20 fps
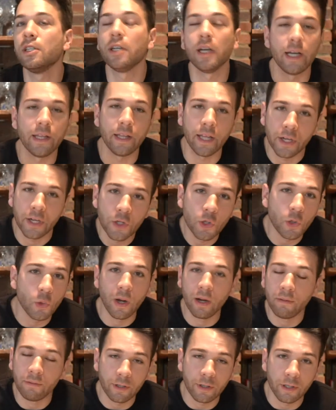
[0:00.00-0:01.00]
And then
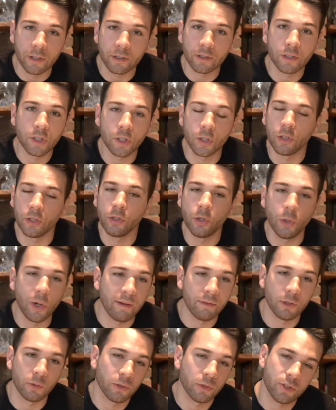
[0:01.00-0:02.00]
whoever
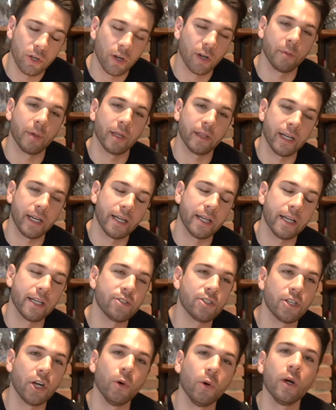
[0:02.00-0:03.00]
we're talking about that day.
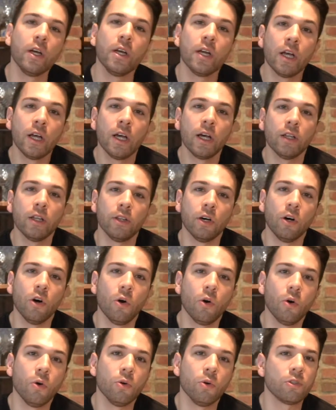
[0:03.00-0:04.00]
So the
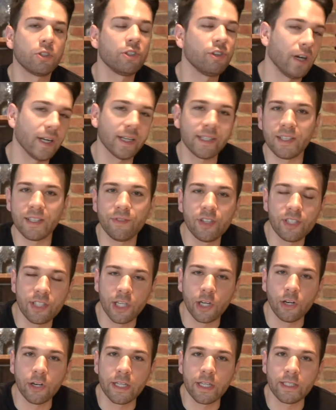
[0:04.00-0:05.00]
whole crux of the
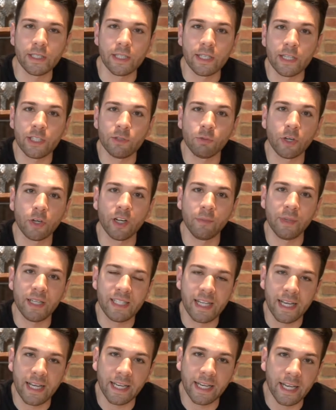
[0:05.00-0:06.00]
series is we're going to be
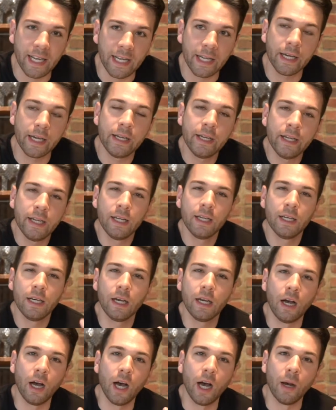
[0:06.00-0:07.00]
taking
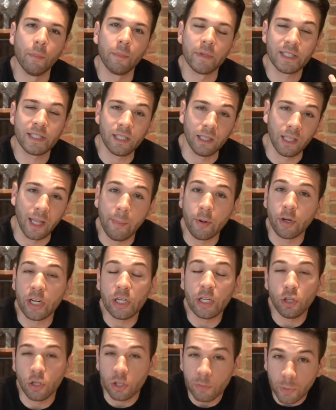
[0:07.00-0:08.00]
celebrity
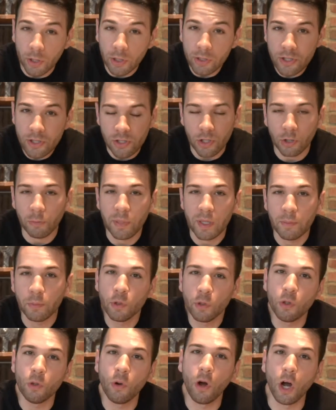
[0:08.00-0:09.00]
cookbooks, so people
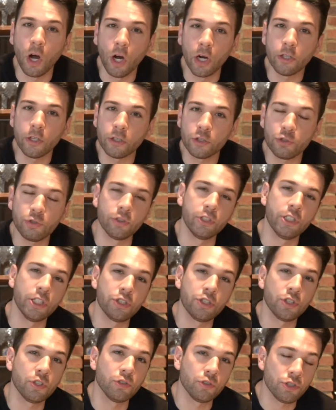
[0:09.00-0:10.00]
who aren't
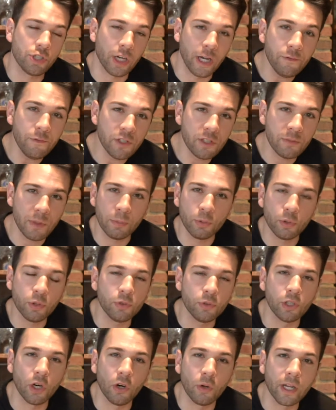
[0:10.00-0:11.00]
traditional chefs, people who
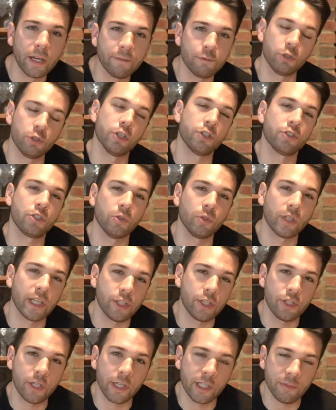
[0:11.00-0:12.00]
don't have traditional
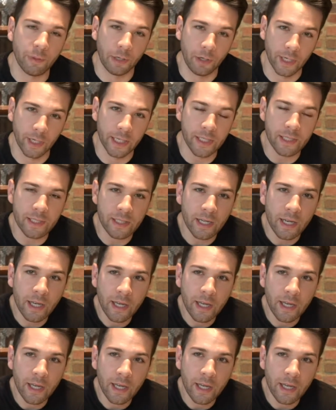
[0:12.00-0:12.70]
kitchen experience,